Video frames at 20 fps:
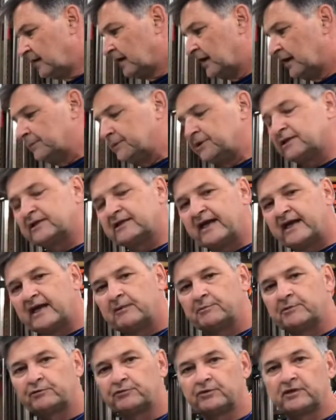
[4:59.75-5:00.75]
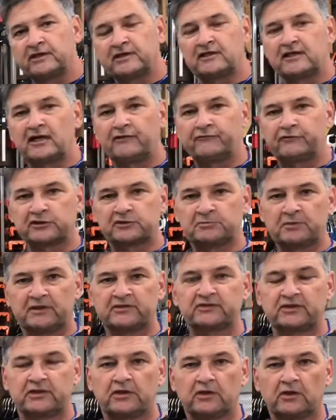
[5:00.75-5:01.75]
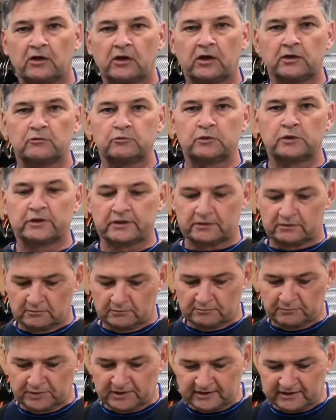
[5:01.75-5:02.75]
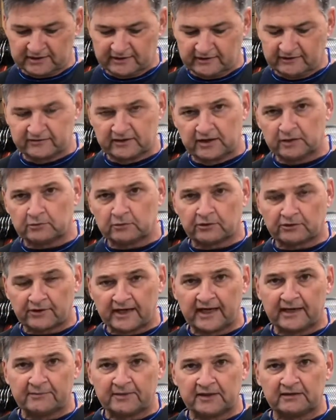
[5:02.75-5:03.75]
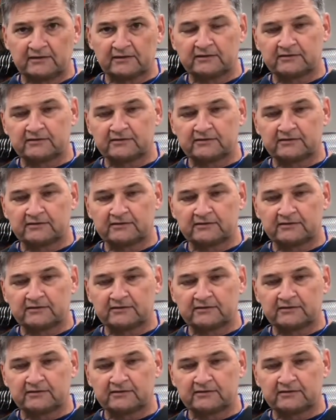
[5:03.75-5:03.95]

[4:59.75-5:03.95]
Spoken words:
I mean, you got to be really careful, especially in hardwood, because it will grab it and you